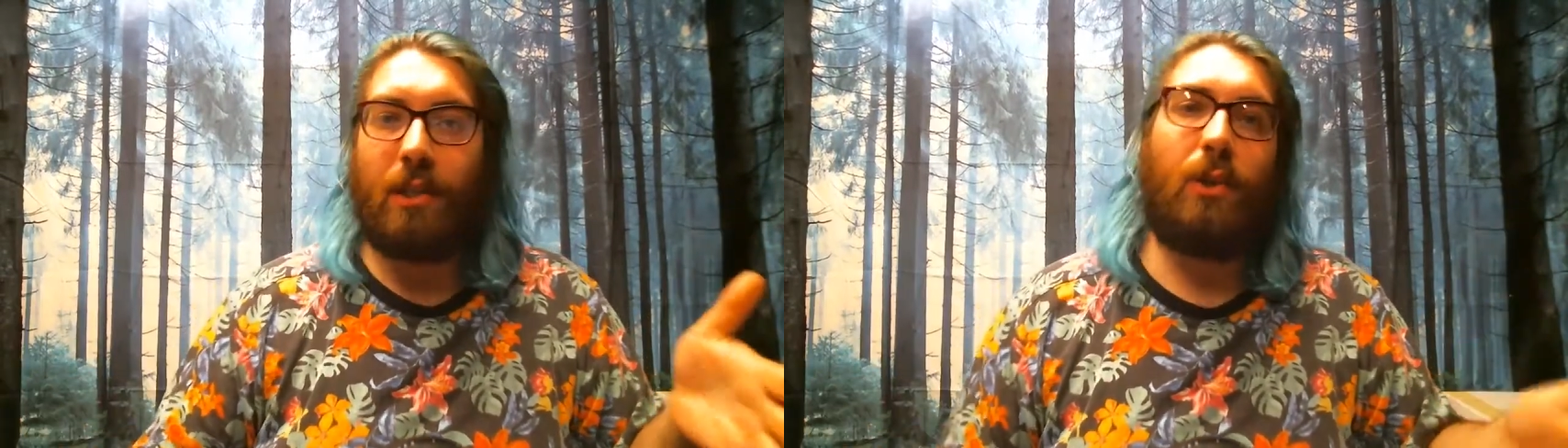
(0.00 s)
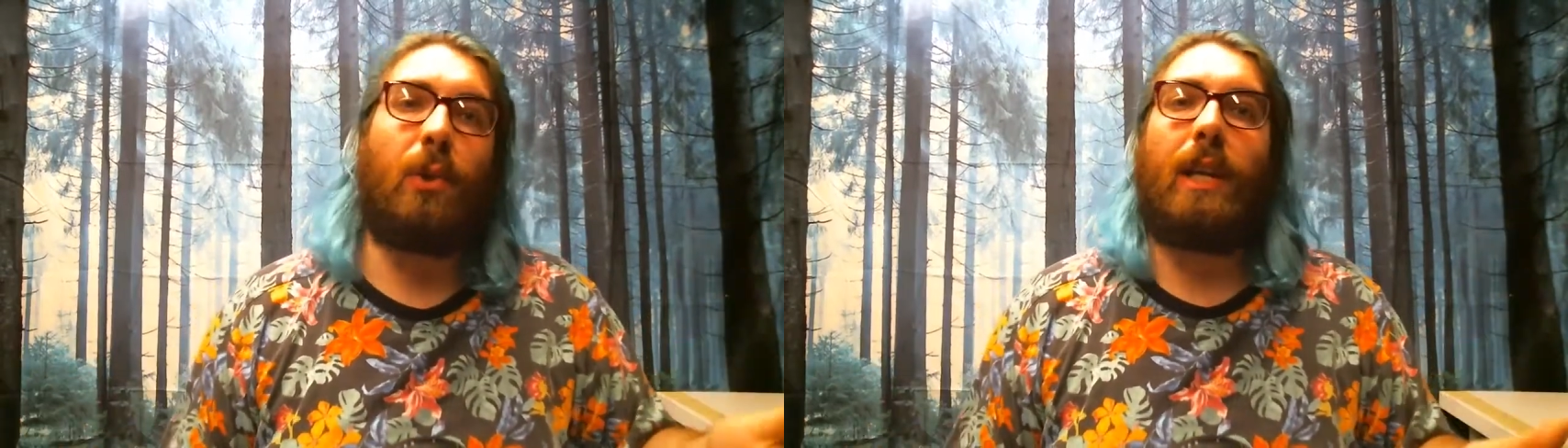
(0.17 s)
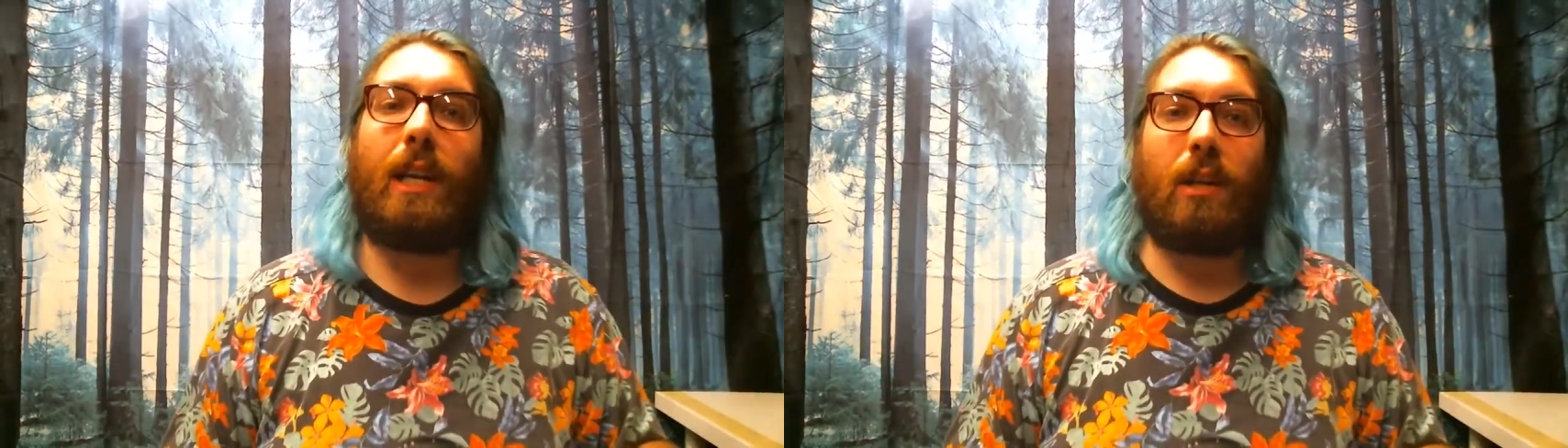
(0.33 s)
New
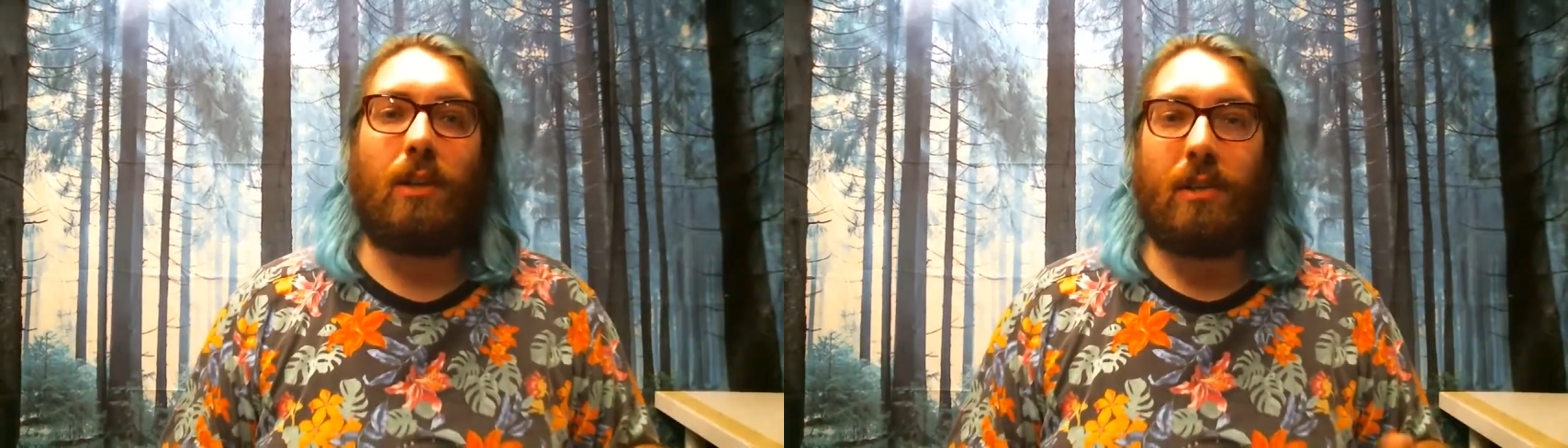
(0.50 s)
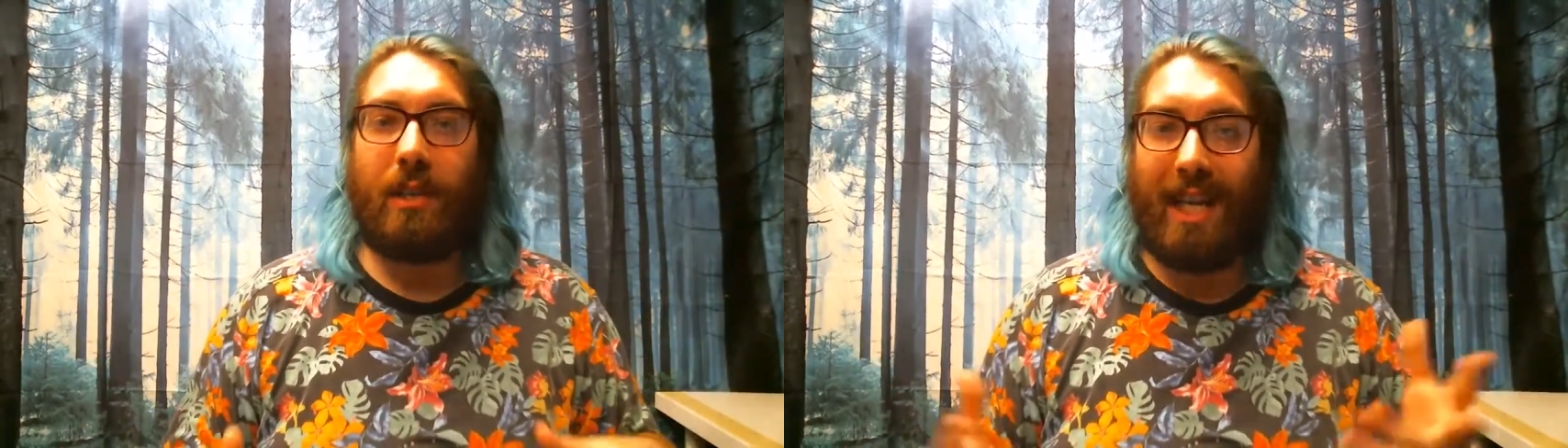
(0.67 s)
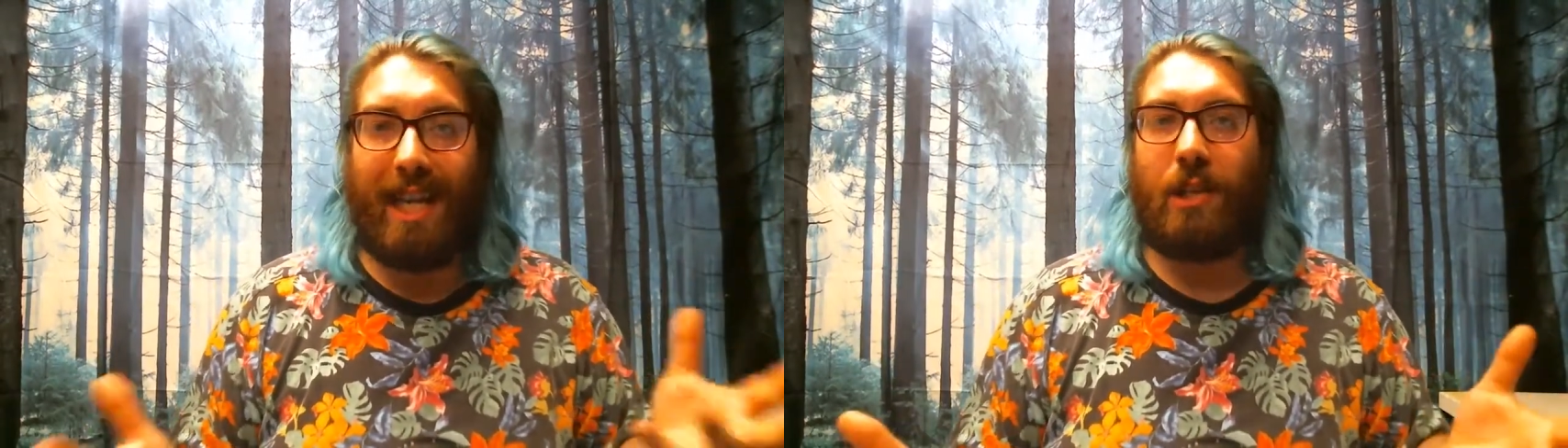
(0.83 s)
Year's
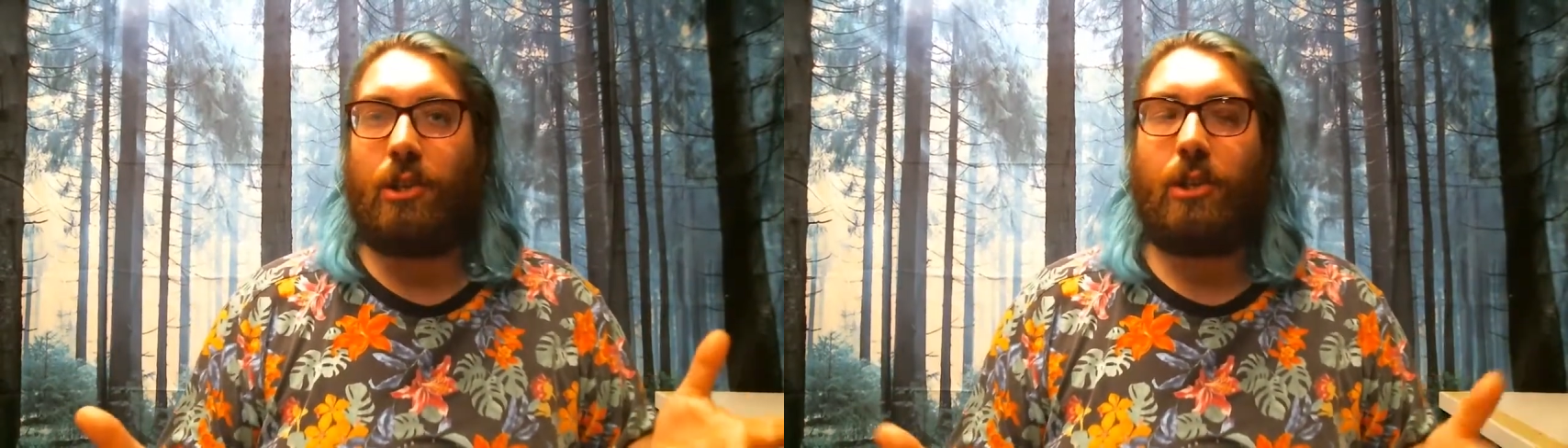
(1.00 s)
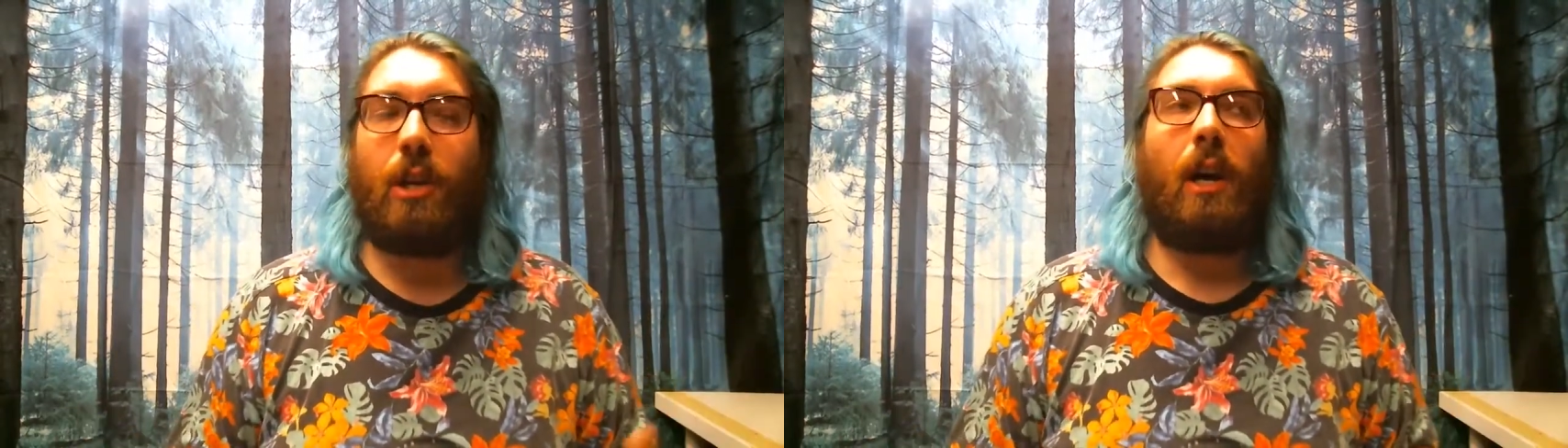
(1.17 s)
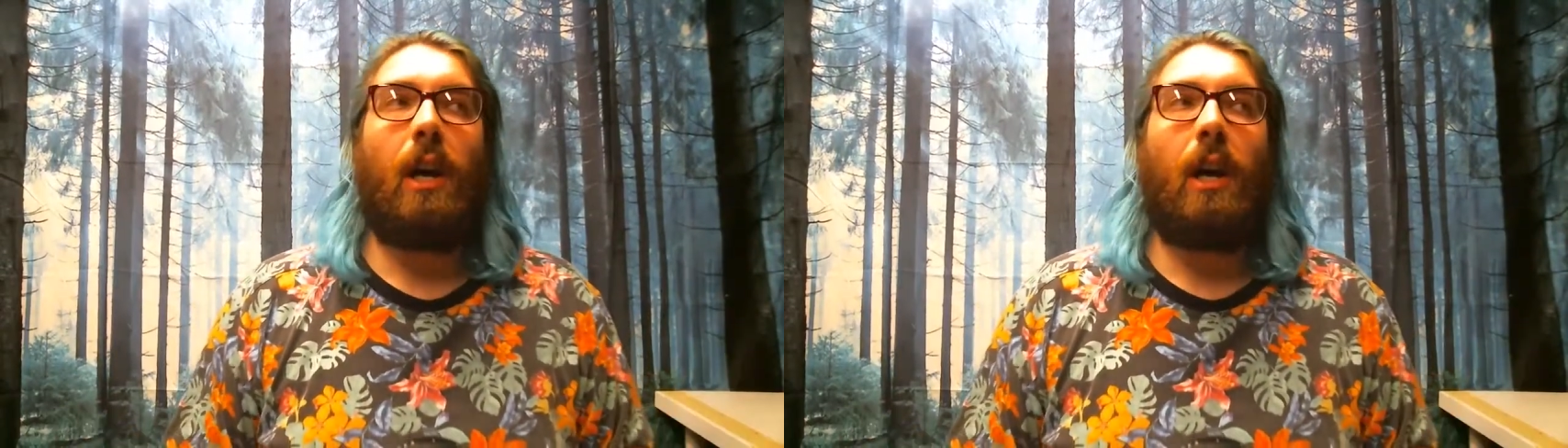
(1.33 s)
ish,